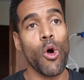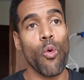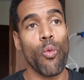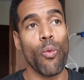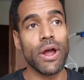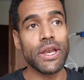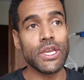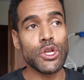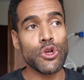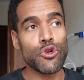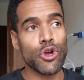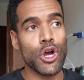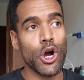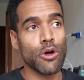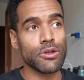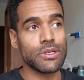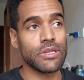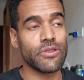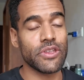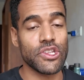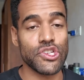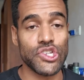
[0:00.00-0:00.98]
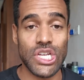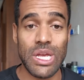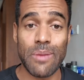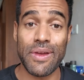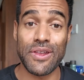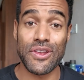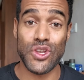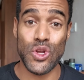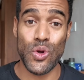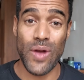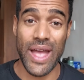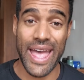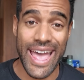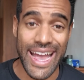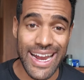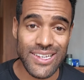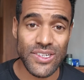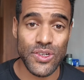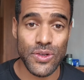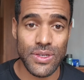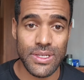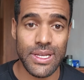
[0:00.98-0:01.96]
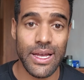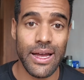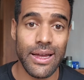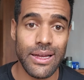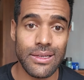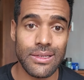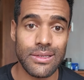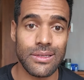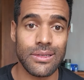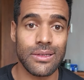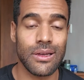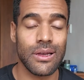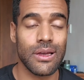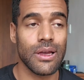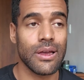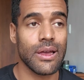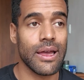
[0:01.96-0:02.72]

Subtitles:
When you go to the gym and do exercise,